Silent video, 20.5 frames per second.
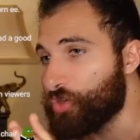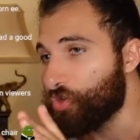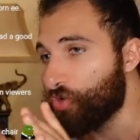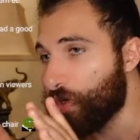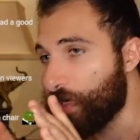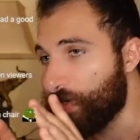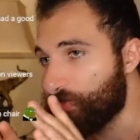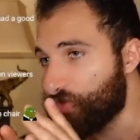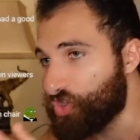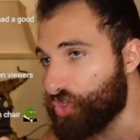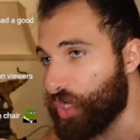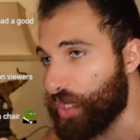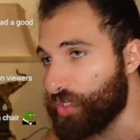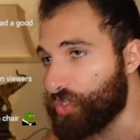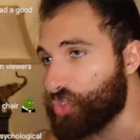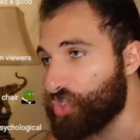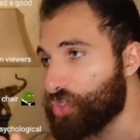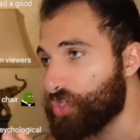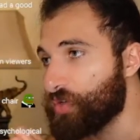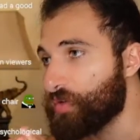you have
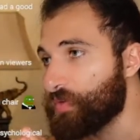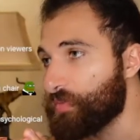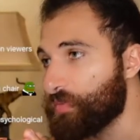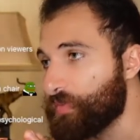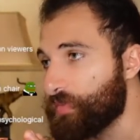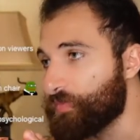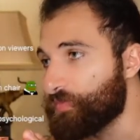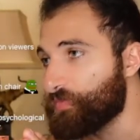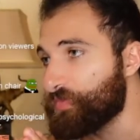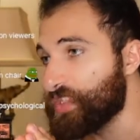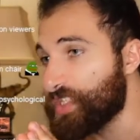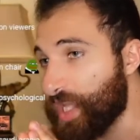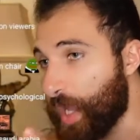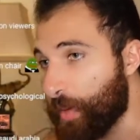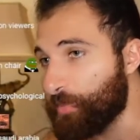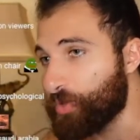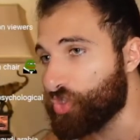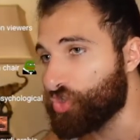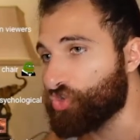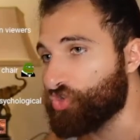just
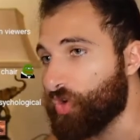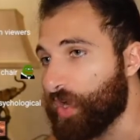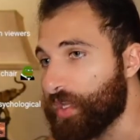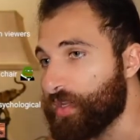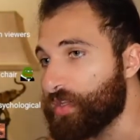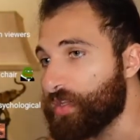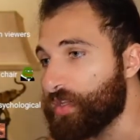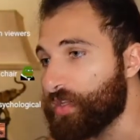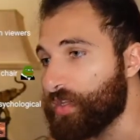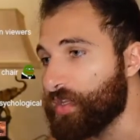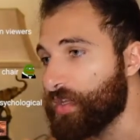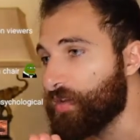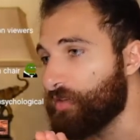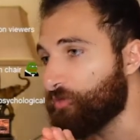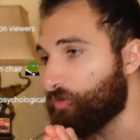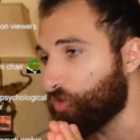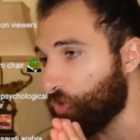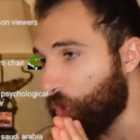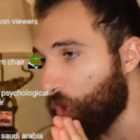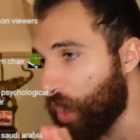demonstrated
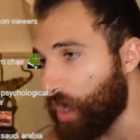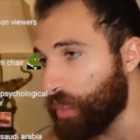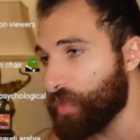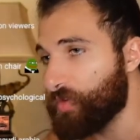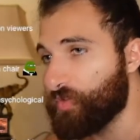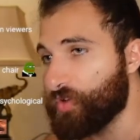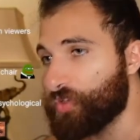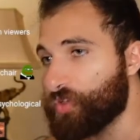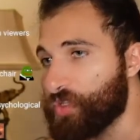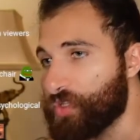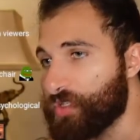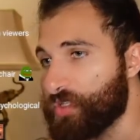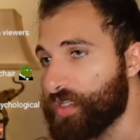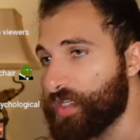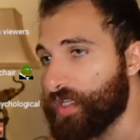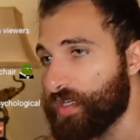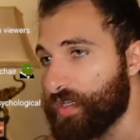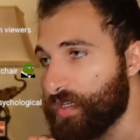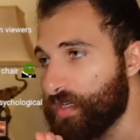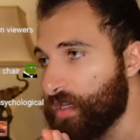for all of us to
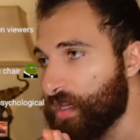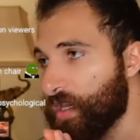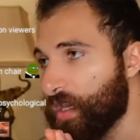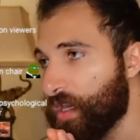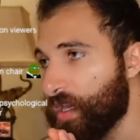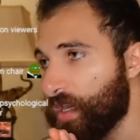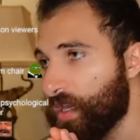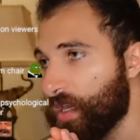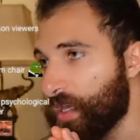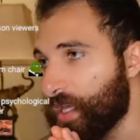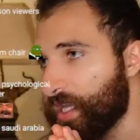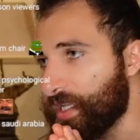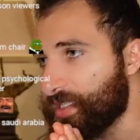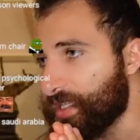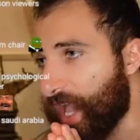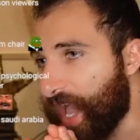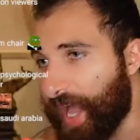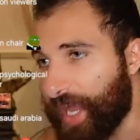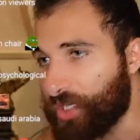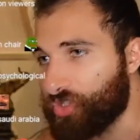see, it's
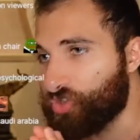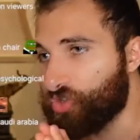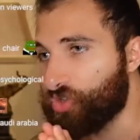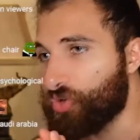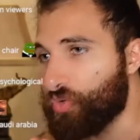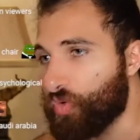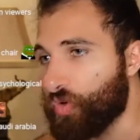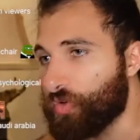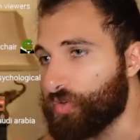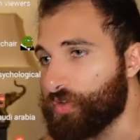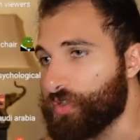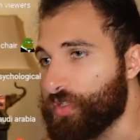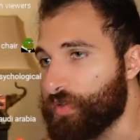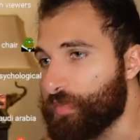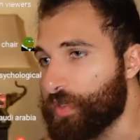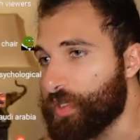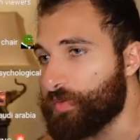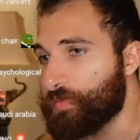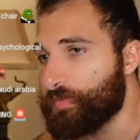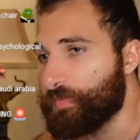actually worth it to
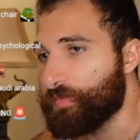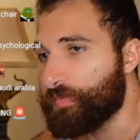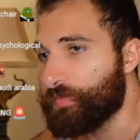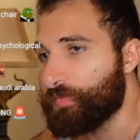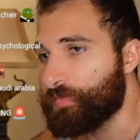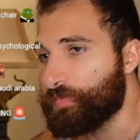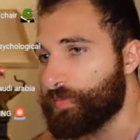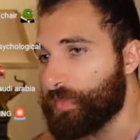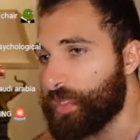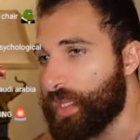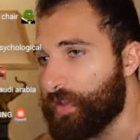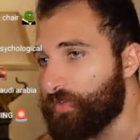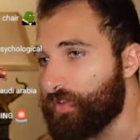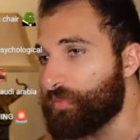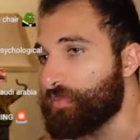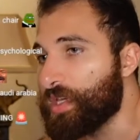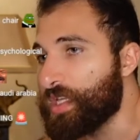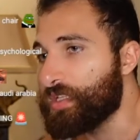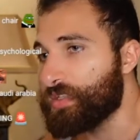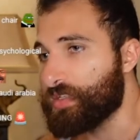me. If it
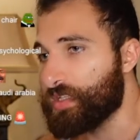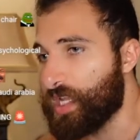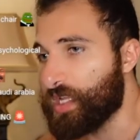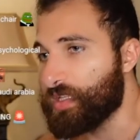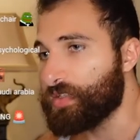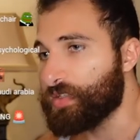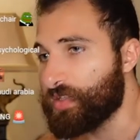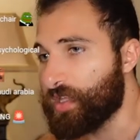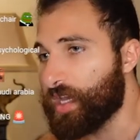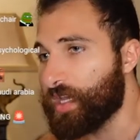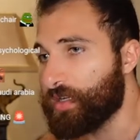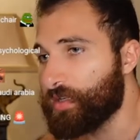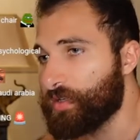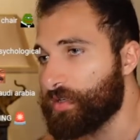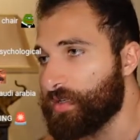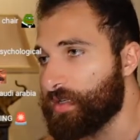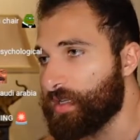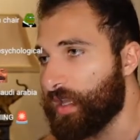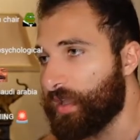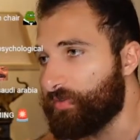means an end to that.
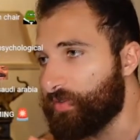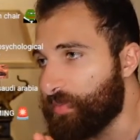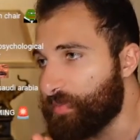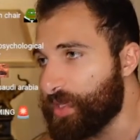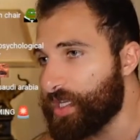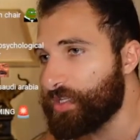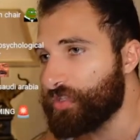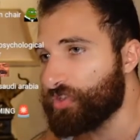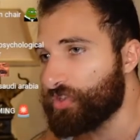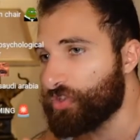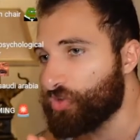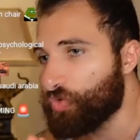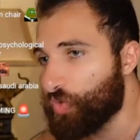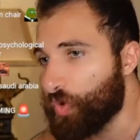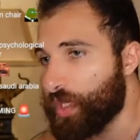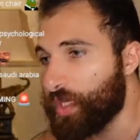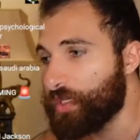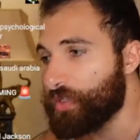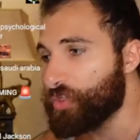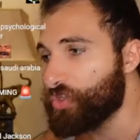If it means
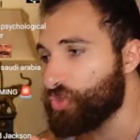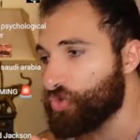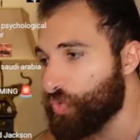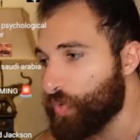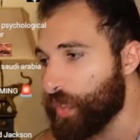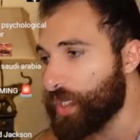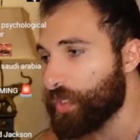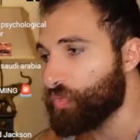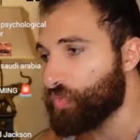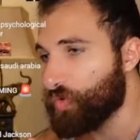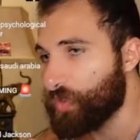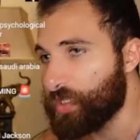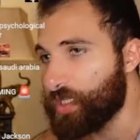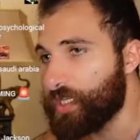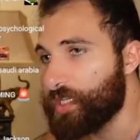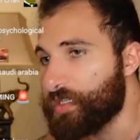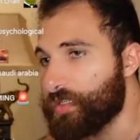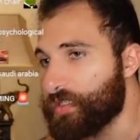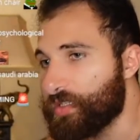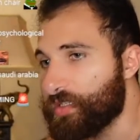sweet, sweet
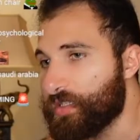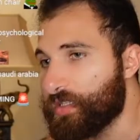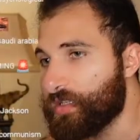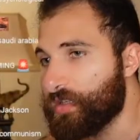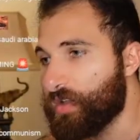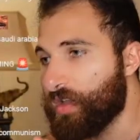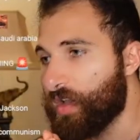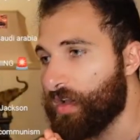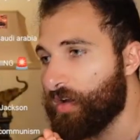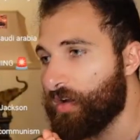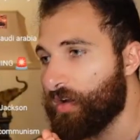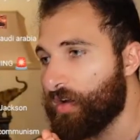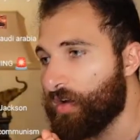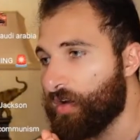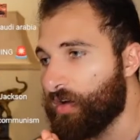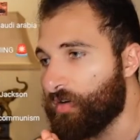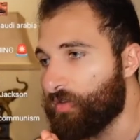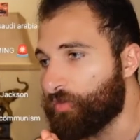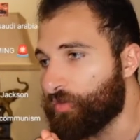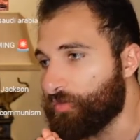release
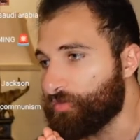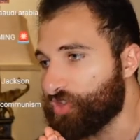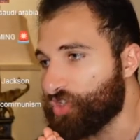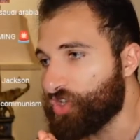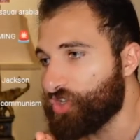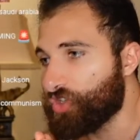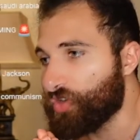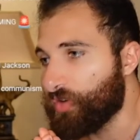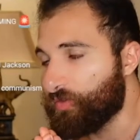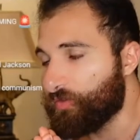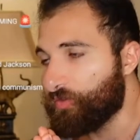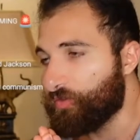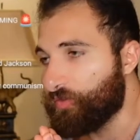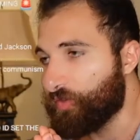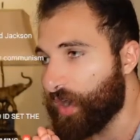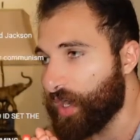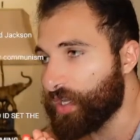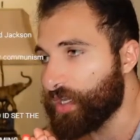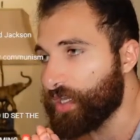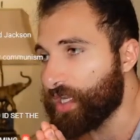from such a
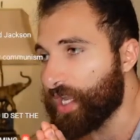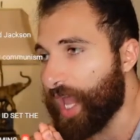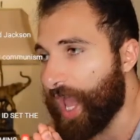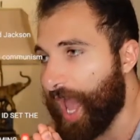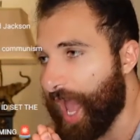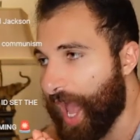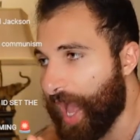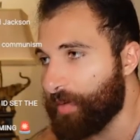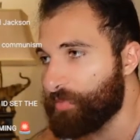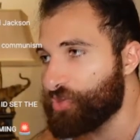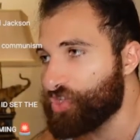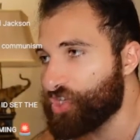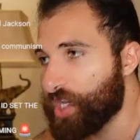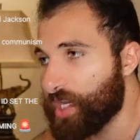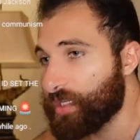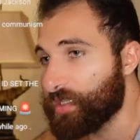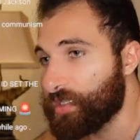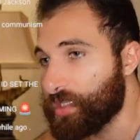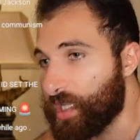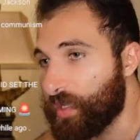fucking
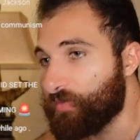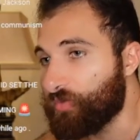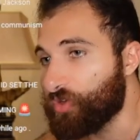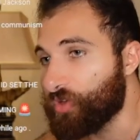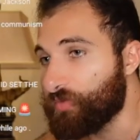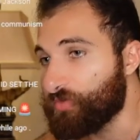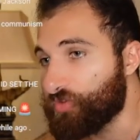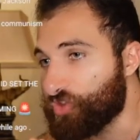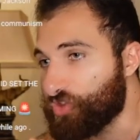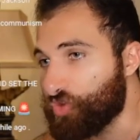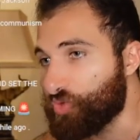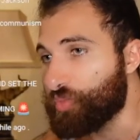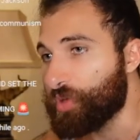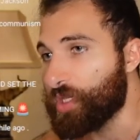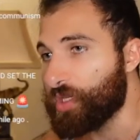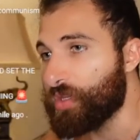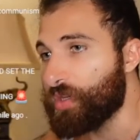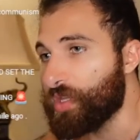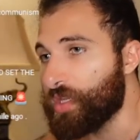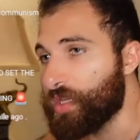abject level of
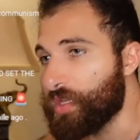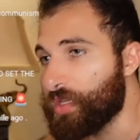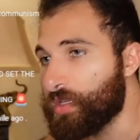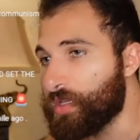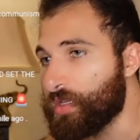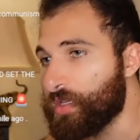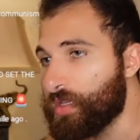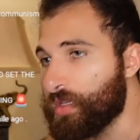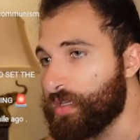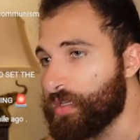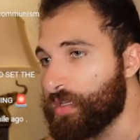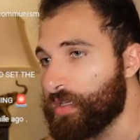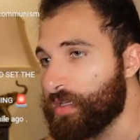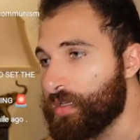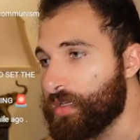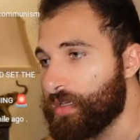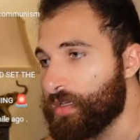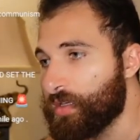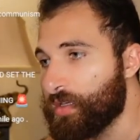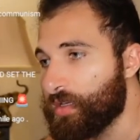stupidity,
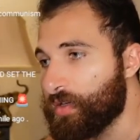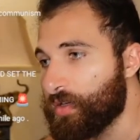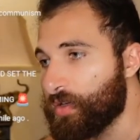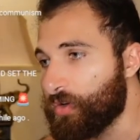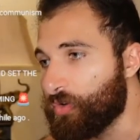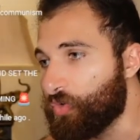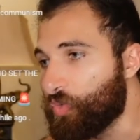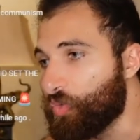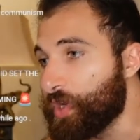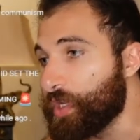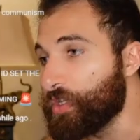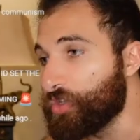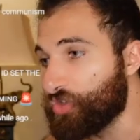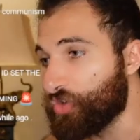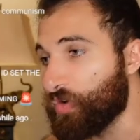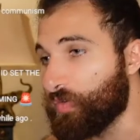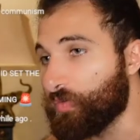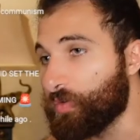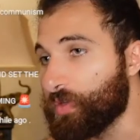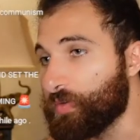we
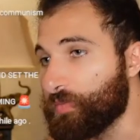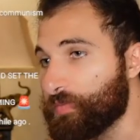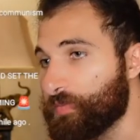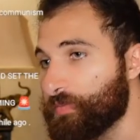deserve it.